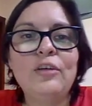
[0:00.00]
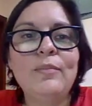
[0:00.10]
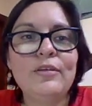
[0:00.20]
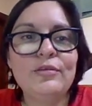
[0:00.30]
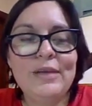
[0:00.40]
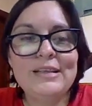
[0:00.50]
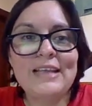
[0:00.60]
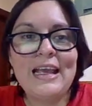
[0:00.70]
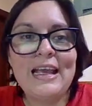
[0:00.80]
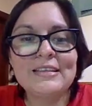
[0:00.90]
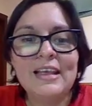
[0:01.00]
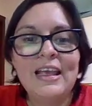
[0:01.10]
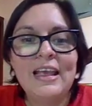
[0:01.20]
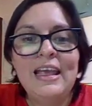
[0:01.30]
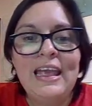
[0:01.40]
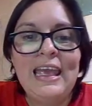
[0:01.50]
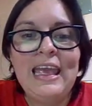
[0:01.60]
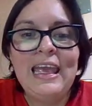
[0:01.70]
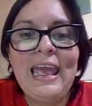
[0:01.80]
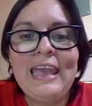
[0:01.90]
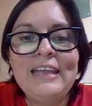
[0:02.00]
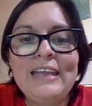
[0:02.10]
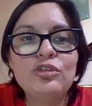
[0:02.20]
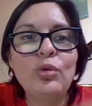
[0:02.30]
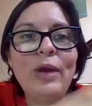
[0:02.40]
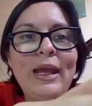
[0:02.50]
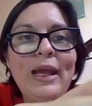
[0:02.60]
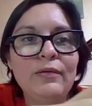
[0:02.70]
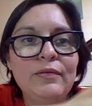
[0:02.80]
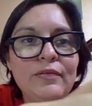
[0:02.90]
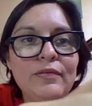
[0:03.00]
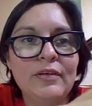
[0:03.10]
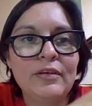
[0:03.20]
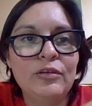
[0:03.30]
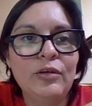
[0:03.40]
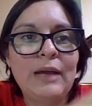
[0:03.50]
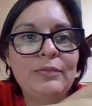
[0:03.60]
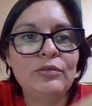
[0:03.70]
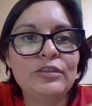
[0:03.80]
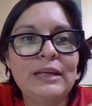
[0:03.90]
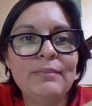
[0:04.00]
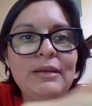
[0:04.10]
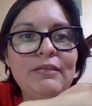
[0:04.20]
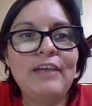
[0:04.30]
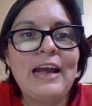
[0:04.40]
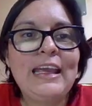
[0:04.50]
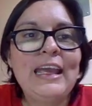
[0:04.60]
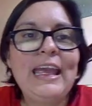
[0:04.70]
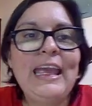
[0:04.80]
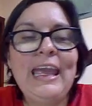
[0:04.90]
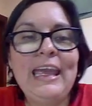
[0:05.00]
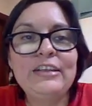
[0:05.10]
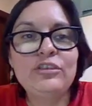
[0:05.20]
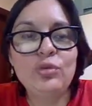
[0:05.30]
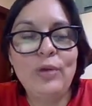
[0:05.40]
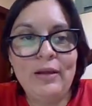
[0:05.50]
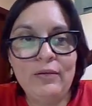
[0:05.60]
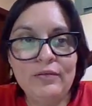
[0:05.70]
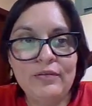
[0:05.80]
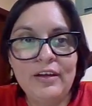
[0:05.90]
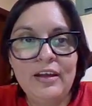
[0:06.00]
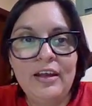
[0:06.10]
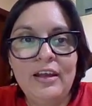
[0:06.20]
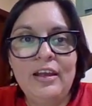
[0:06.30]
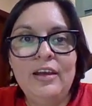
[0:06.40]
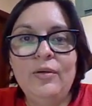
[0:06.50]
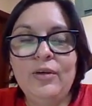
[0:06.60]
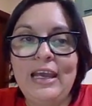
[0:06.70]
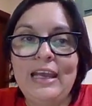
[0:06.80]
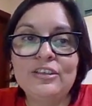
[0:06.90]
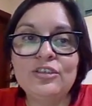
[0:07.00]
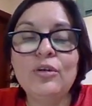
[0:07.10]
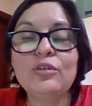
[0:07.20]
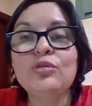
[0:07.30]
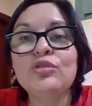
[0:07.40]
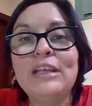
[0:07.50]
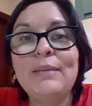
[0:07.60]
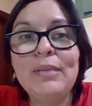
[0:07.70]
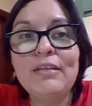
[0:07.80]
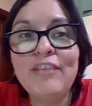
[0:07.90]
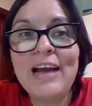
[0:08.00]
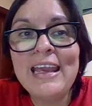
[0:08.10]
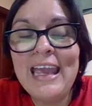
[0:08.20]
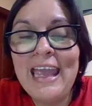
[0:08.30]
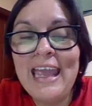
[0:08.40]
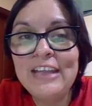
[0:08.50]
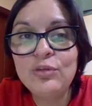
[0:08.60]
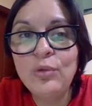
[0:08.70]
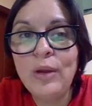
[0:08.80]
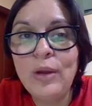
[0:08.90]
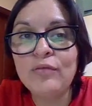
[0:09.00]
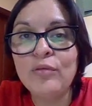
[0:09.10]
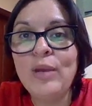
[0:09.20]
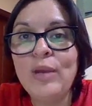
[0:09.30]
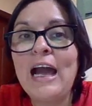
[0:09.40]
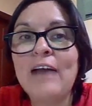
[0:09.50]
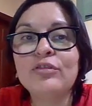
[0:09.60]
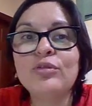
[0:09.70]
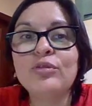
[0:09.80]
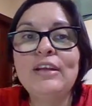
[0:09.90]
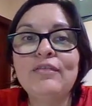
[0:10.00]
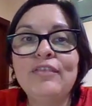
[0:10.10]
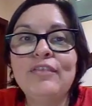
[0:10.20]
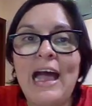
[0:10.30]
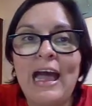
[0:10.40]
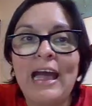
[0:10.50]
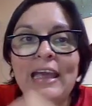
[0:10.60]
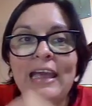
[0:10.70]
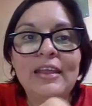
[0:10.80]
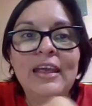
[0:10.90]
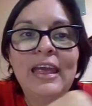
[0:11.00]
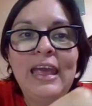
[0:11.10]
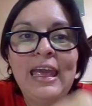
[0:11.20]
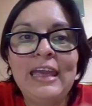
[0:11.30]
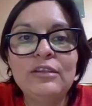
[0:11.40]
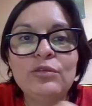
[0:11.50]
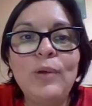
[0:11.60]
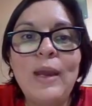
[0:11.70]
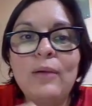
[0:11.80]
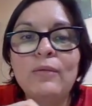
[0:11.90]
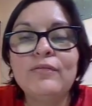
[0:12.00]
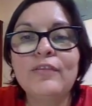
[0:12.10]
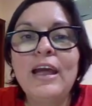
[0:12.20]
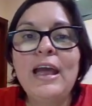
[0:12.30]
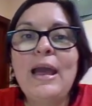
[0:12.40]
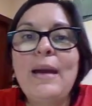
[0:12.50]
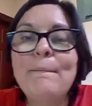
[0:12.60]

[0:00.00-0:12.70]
Okay, number three says A12. You have to simplify A12. Okay, so to simplify A12, we have to divide A12